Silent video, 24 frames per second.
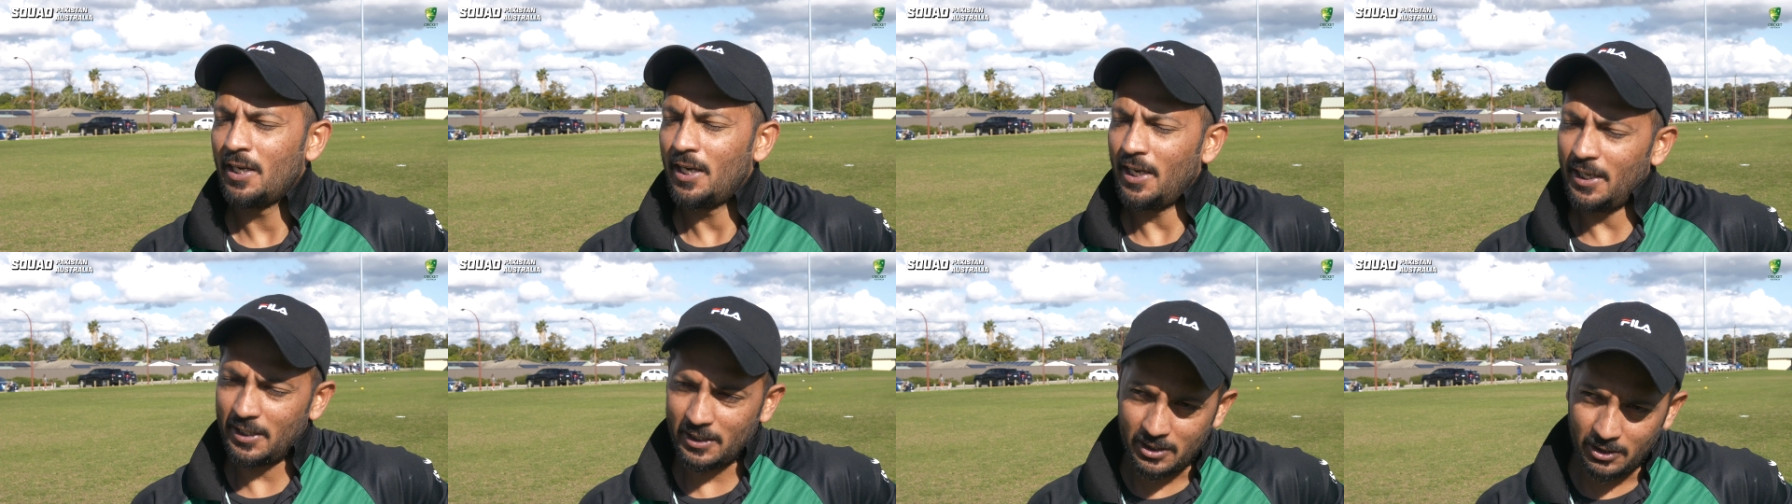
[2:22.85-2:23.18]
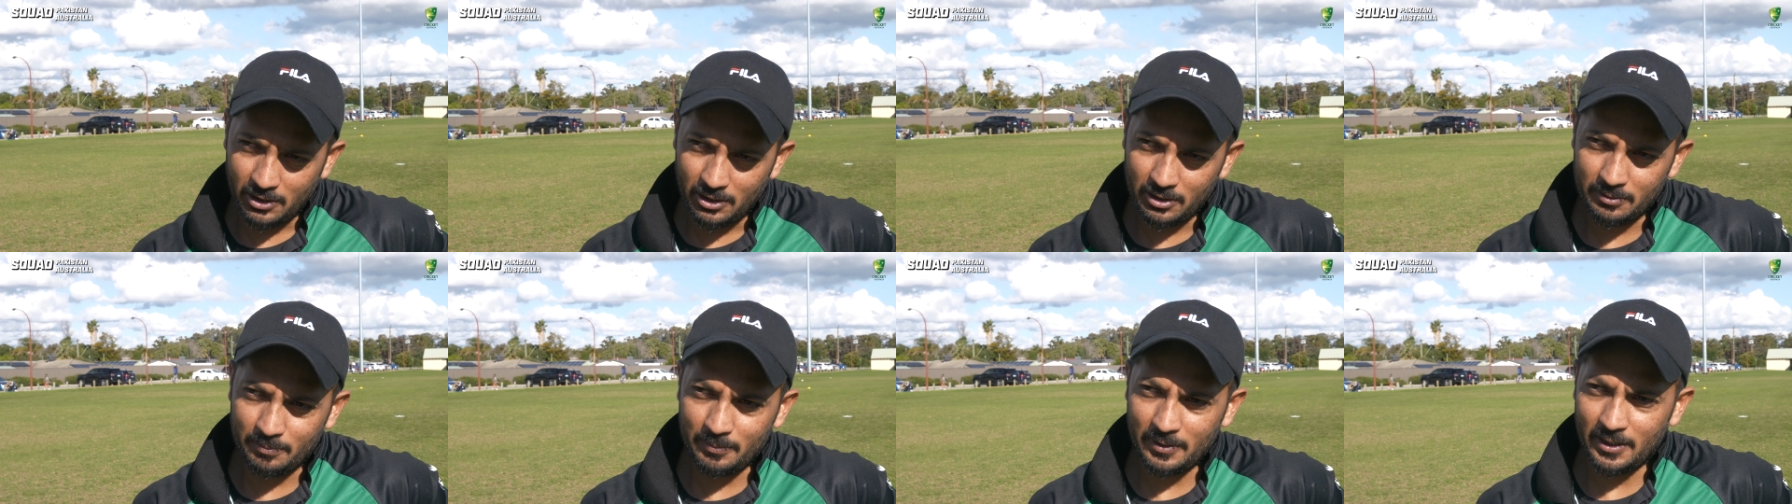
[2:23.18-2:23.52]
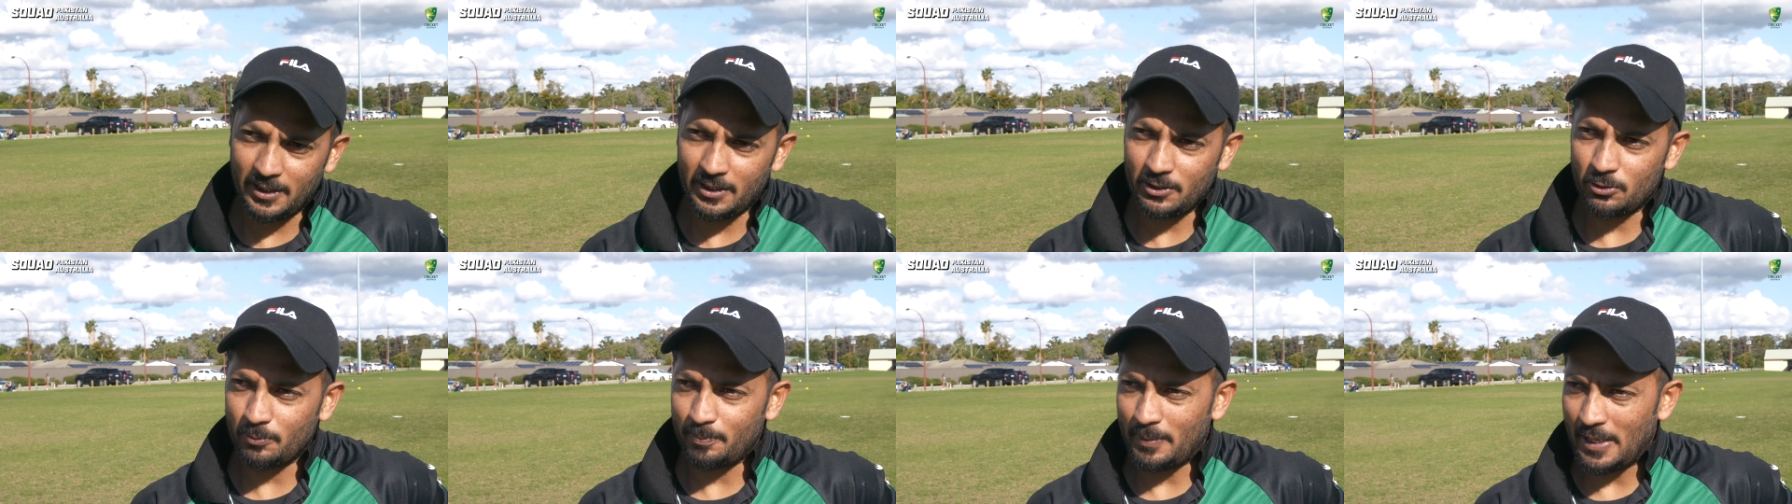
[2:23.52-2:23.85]
encouraged
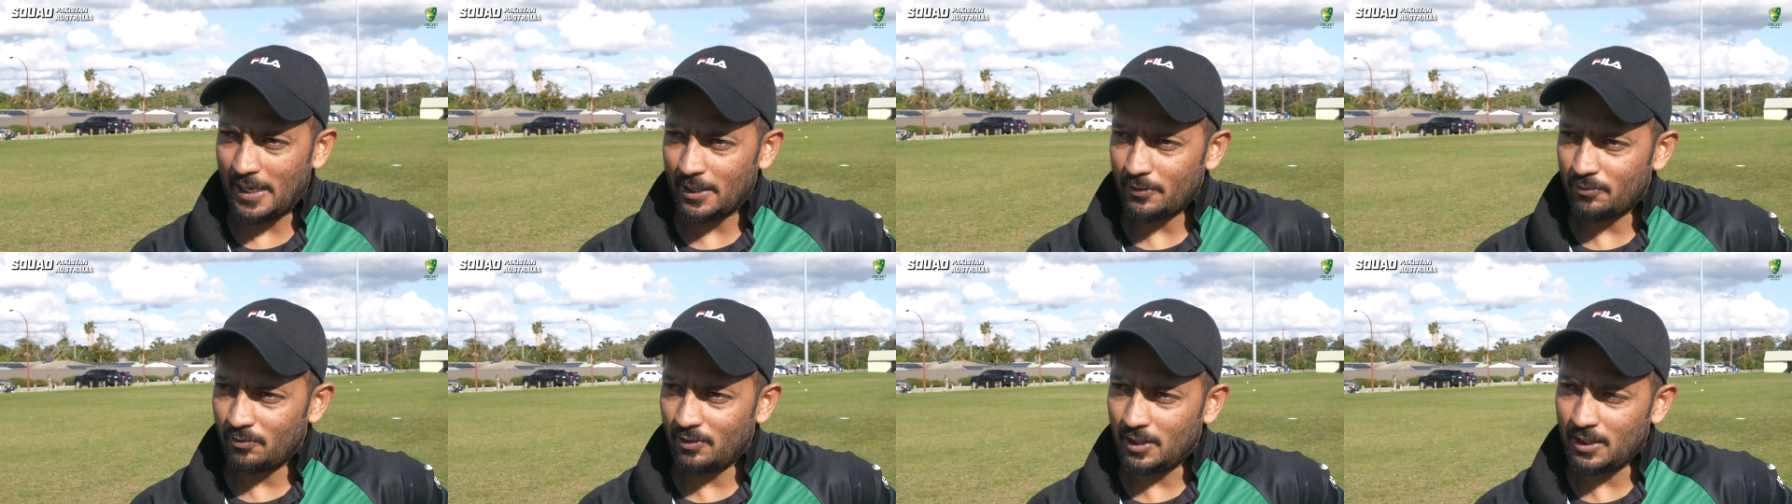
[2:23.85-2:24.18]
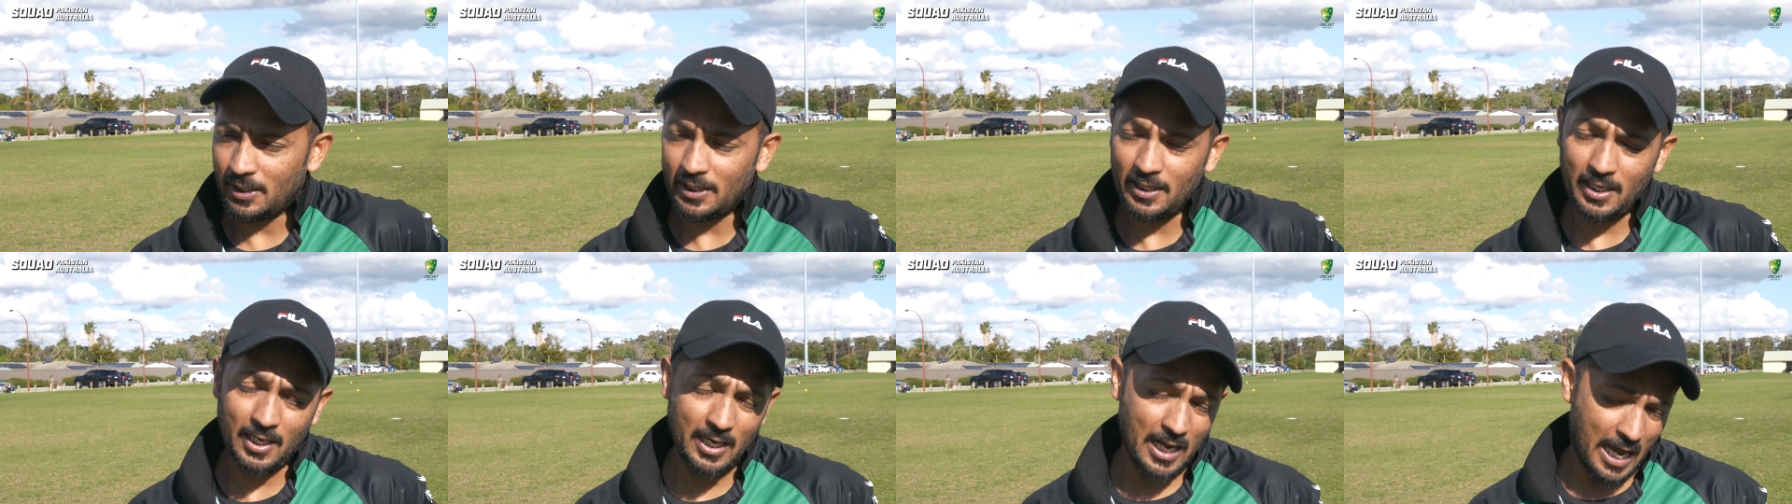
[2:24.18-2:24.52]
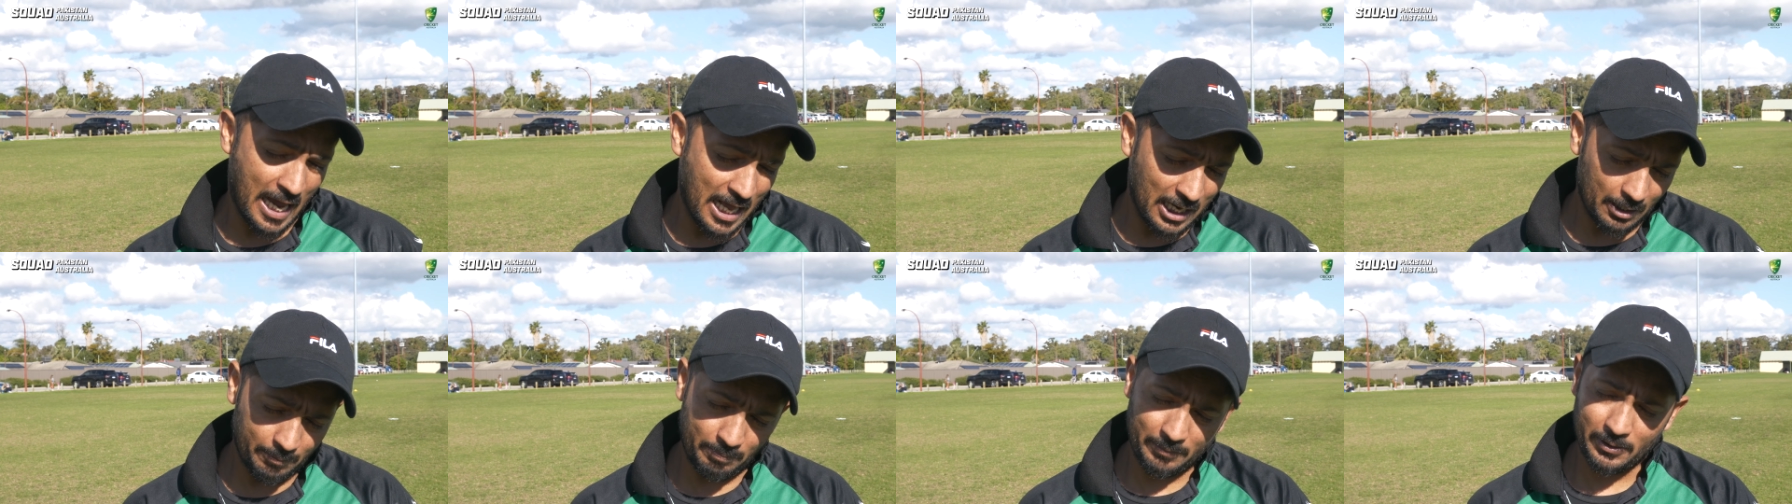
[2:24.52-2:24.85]
me to bat well, and uh,
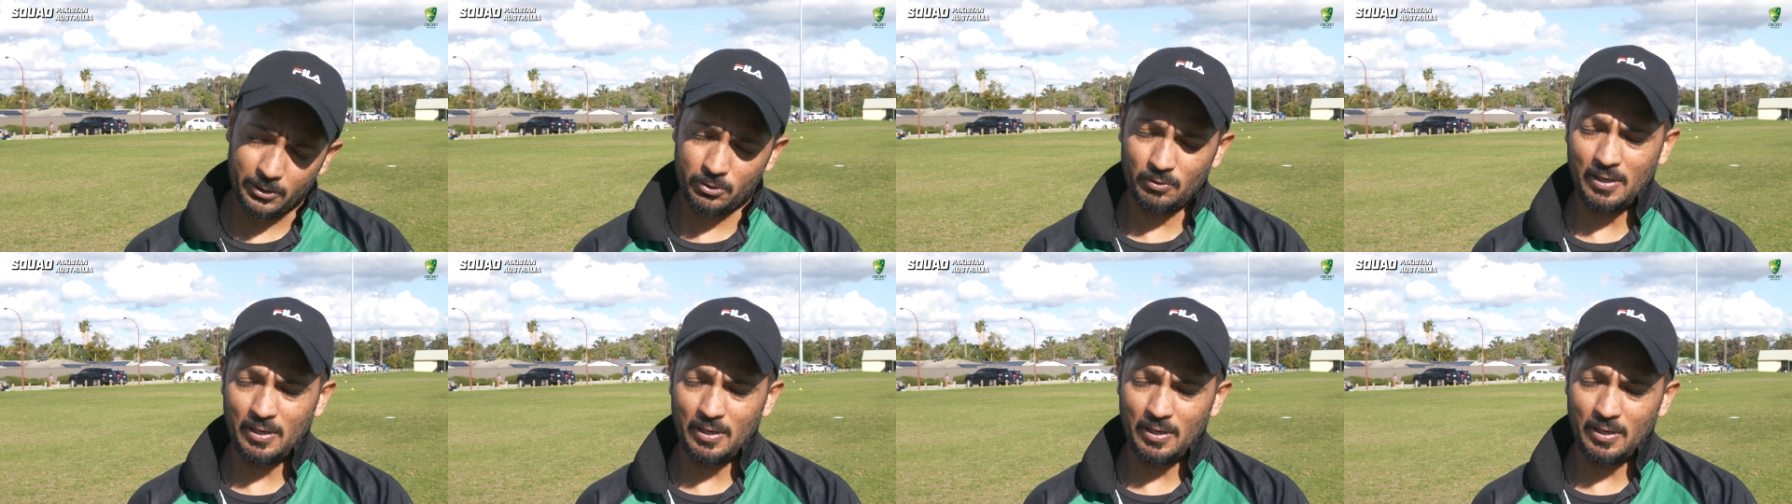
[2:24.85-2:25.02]
helped me